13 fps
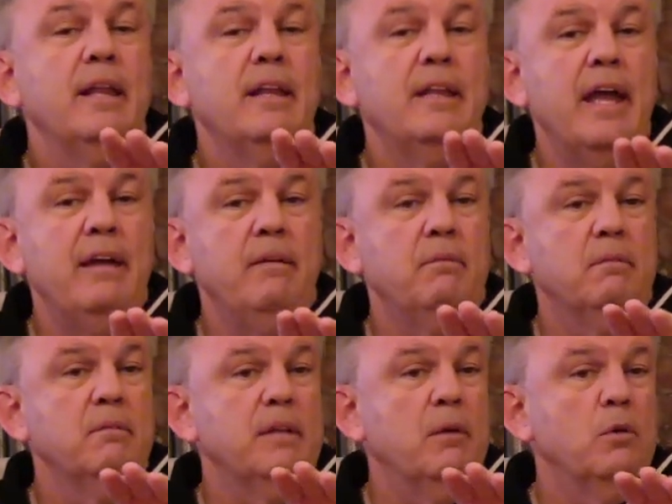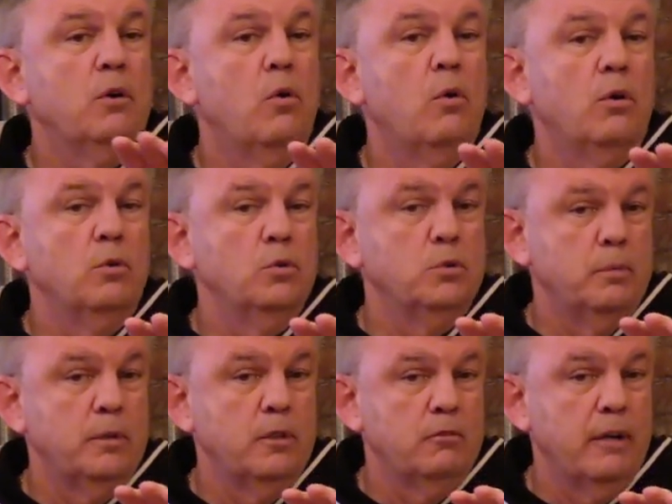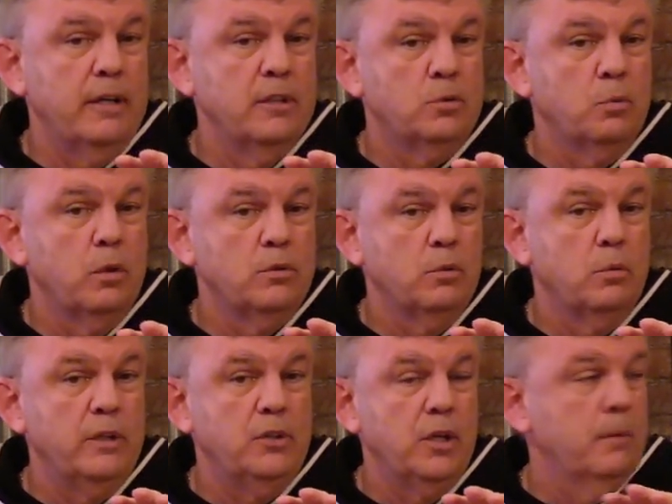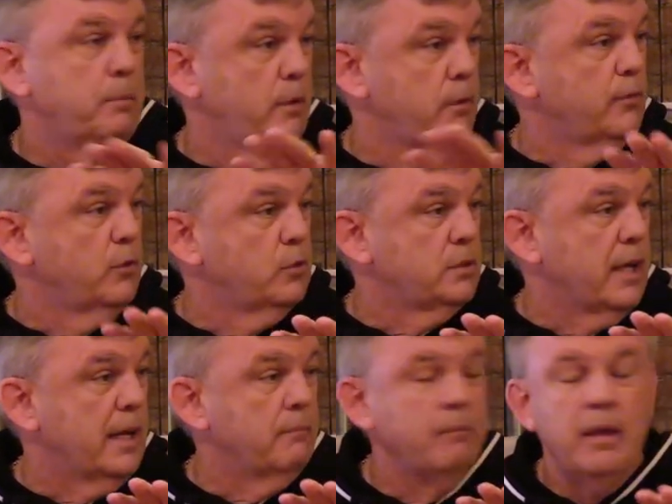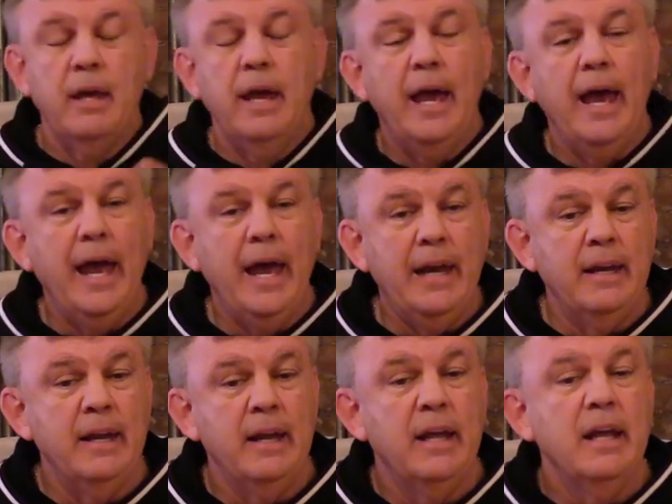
They, they were calling Usman the greatest welterweight champion of all time. And